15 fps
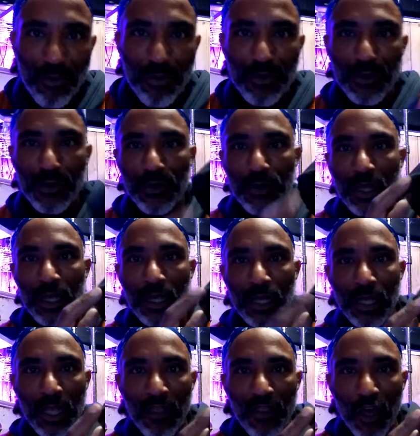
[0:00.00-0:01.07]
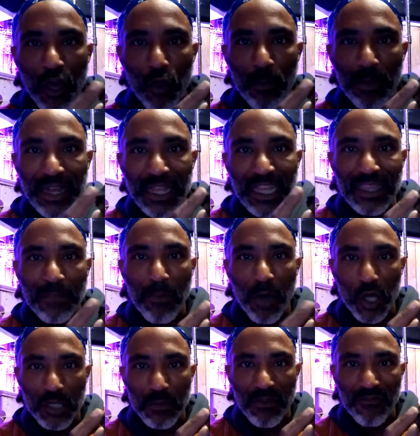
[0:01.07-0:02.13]
through the opening at the
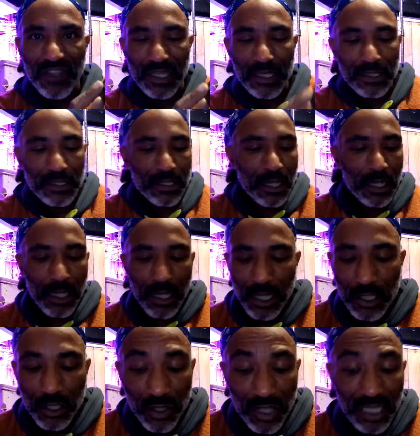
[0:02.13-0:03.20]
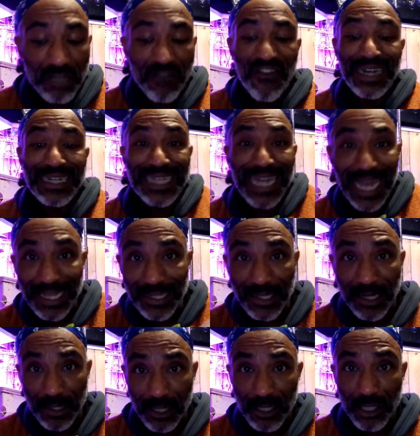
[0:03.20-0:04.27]
bottom of these. So these are
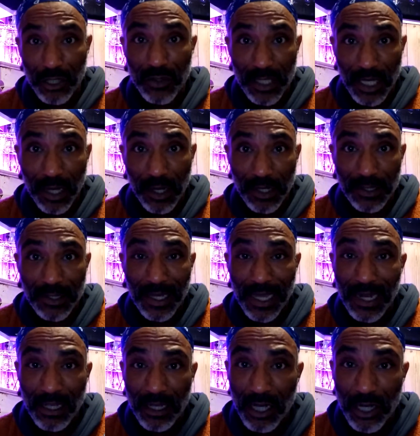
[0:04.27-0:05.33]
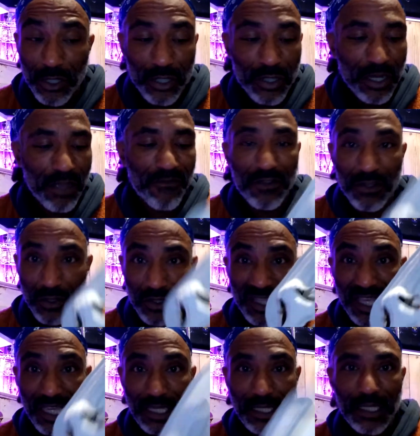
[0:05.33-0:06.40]
fantastic to use, guys. I can't encourage you enough to use
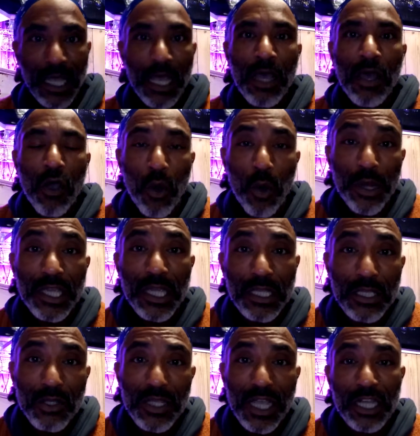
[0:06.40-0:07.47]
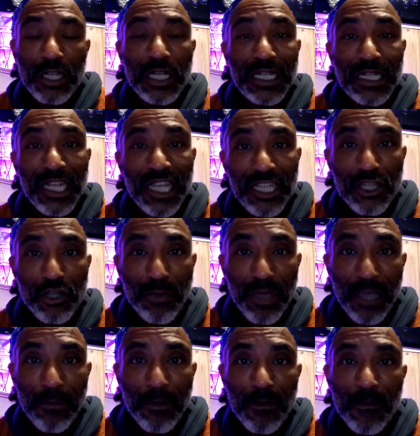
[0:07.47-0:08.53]
these. Or you can use actually tissue
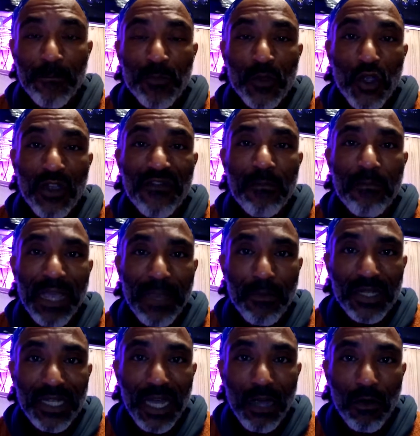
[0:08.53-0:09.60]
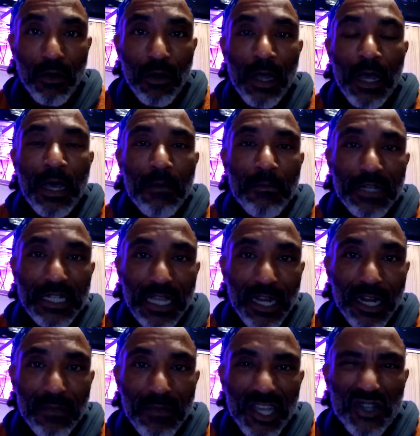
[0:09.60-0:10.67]
paper or even paper towel.
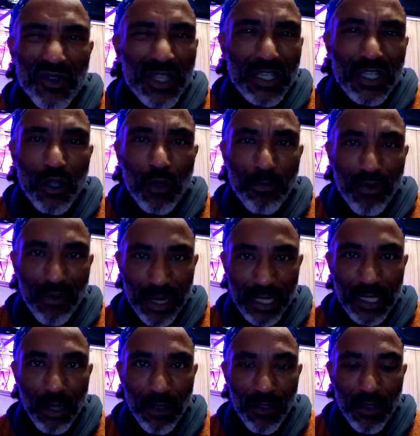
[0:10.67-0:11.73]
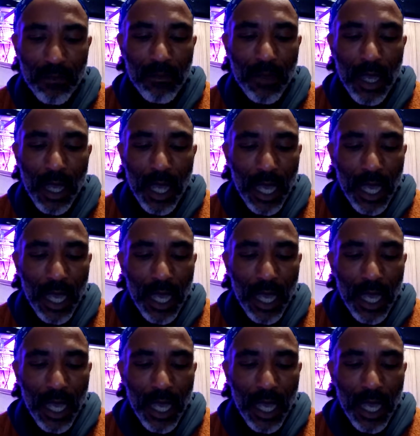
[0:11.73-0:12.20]
Particularly make sure there's no print on them